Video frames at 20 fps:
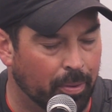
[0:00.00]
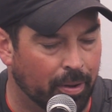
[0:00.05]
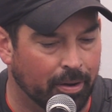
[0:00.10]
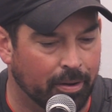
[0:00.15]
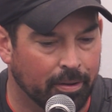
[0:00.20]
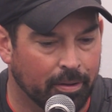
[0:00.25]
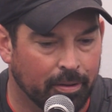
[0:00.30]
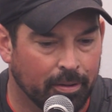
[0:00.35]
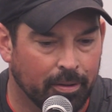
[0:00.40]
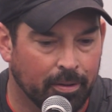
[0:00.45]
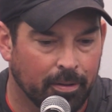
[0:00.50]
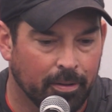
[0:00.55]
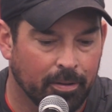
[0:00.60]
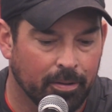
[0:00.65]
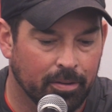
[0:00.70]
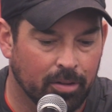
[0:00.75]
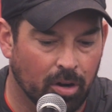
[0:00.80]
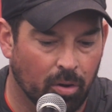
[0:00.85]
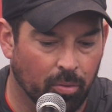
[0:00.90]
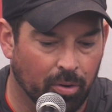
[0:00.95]
But,
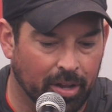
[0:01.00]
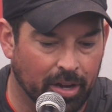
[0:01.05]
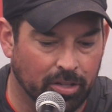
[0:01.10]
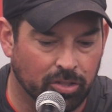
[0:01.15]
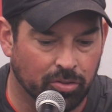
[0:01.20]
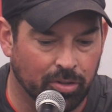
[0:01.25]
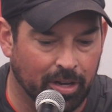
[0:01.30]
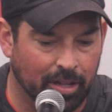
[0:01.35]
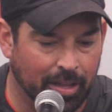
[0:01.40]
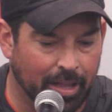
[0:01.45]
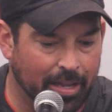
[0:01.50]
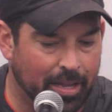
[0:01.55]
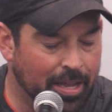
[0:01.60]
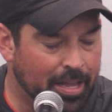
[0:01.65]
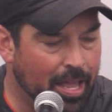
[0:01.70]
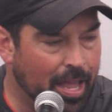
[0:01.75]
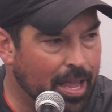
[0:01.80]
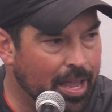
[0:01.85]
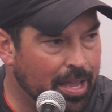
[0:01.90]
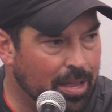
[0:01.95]
you know, we're going to treat it like a
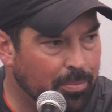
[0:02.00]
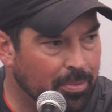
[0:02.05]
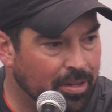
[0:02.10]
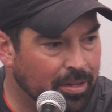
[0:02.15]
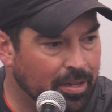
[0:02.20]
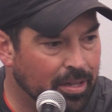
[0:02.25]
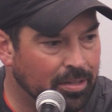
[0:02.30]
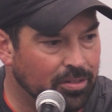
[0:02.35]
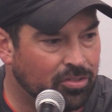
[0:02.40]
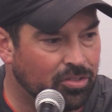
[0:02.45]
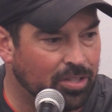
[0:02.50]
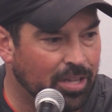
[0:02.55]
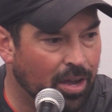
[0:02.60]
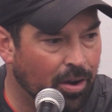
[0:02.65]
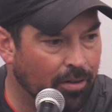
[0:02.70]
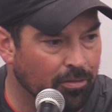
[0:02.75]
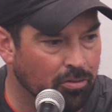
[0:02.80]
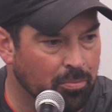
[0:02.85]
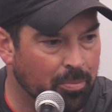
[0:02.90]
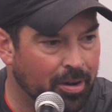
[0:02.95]
game and see
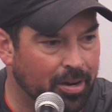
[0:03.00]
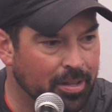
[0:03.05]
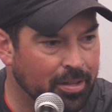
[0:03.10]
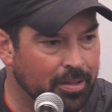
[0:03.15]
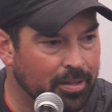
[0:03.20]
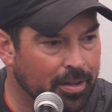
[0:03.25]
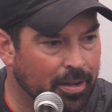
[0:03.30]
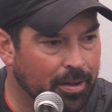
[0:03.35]
how everybody,